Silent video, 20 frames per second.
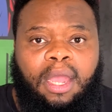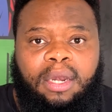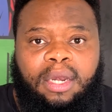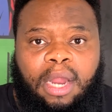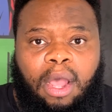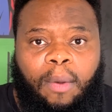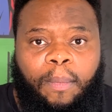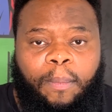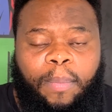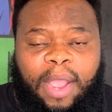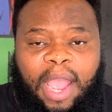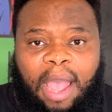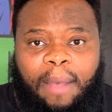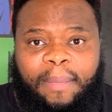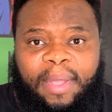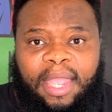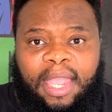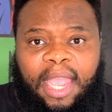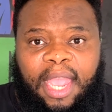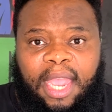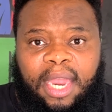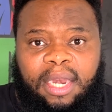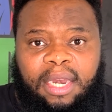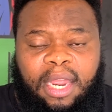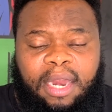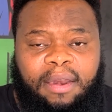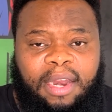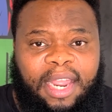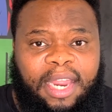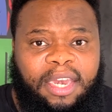now coming in
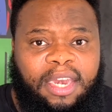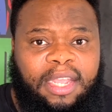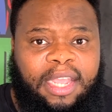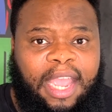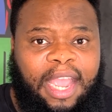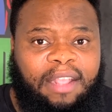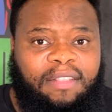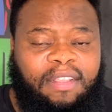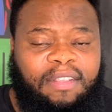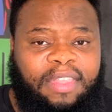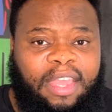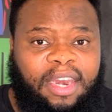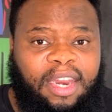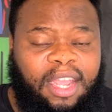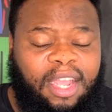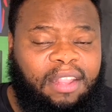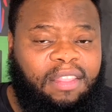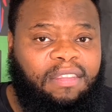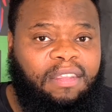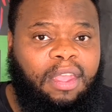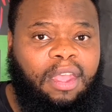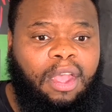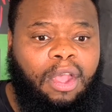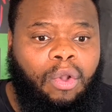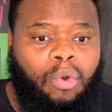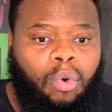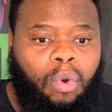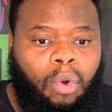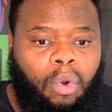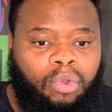and indicating that it
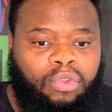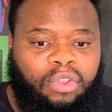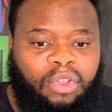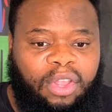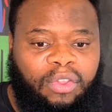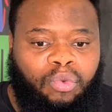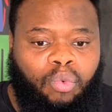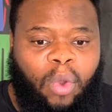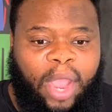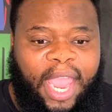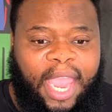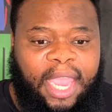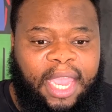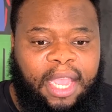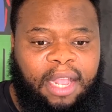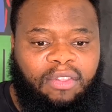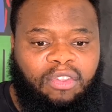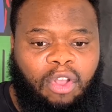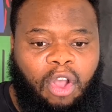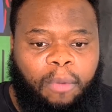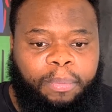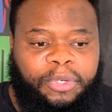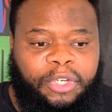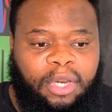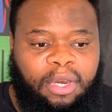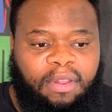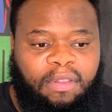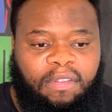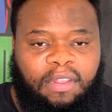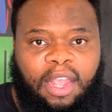also is weighing its
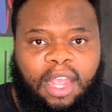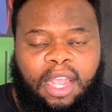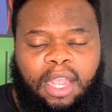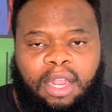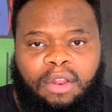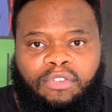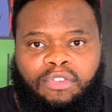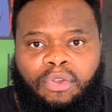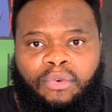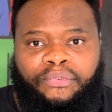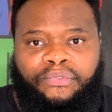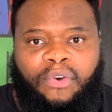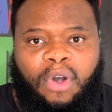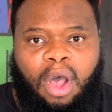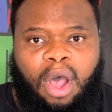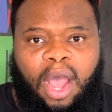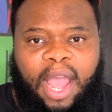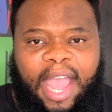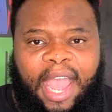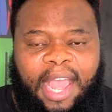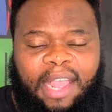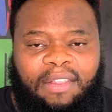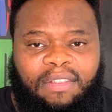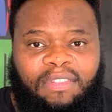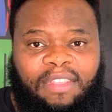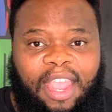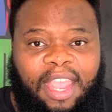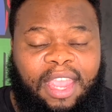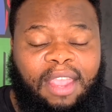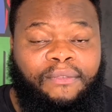options insofar as
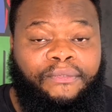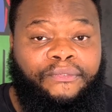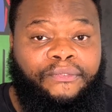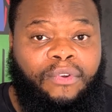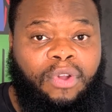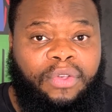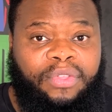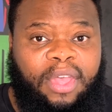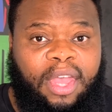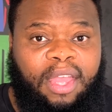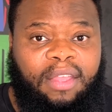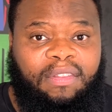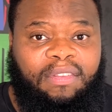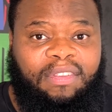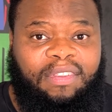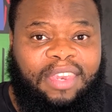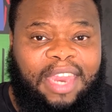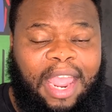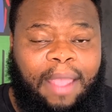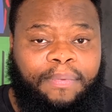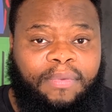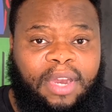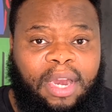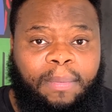taking further steps.